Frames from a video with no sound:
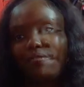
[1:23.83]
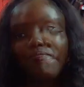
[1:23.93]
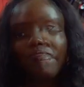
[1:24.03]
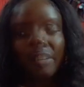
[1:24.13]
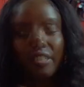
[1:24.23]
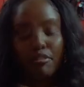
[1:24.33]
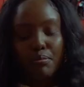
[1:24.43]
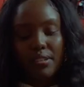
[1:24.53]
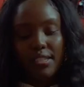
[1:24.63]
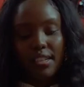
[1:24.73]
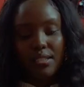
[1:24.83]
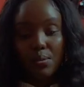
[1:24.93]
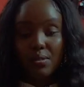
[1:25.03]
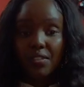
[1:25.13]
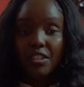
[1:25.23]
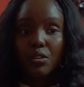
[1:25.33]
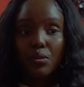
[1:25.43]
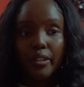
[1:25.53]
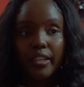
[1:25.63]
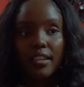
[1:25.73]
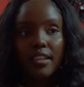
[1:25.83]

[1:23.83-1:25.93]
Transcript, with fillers: The creative process was very quick.